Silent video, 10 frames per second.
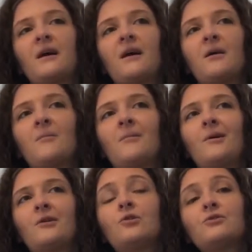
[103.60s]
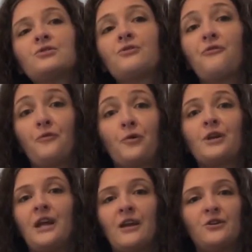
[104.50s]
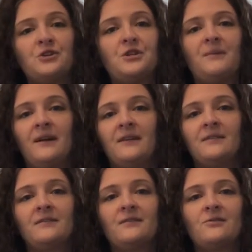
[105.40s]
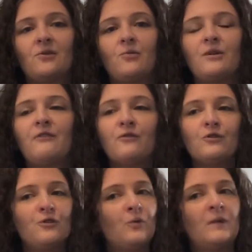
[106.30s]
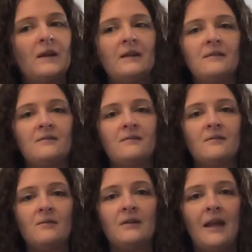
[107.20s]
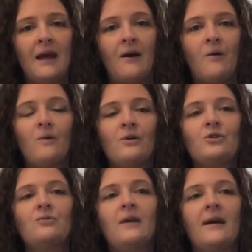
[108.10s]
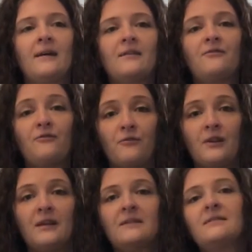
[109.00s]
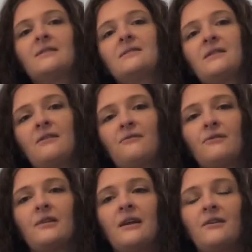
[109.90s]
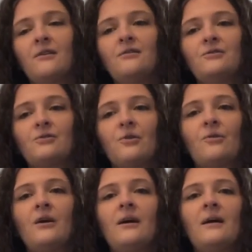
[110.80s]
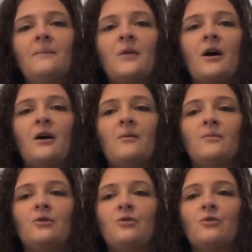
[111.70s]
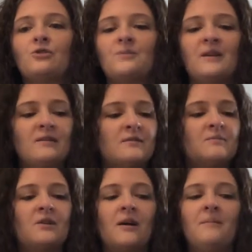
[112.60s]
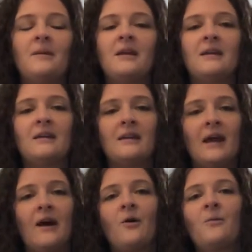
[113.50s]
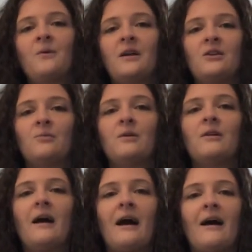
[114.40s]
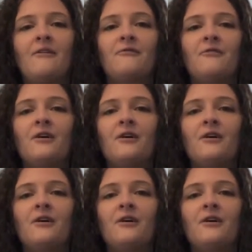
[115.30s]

um, close to 40 energy bites. So whatever you don't eat now, you can freeze and save for later. So, um, you know, you're spending some time making it now, but you will have